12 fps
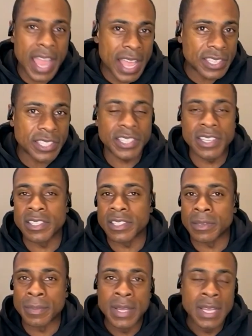Jazz
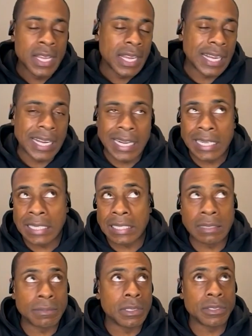Chisholm,
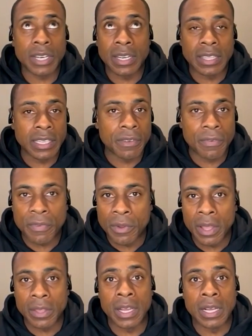I'm trying to think of a
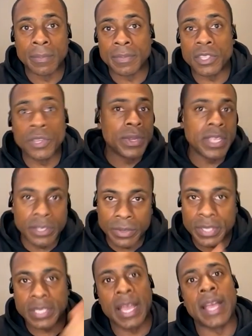few other, Tukey
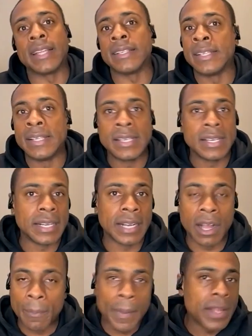Toussaint,
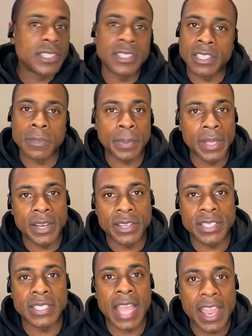a bunch of just
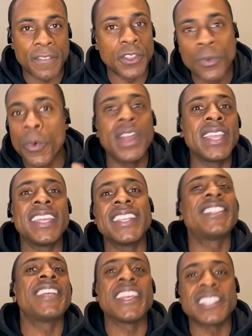players. Just, if you want to
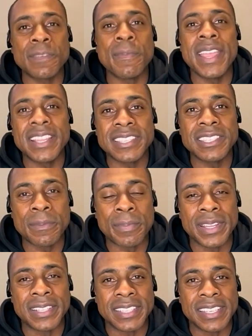get a chance to make it to
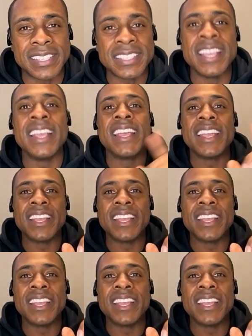the big leagues,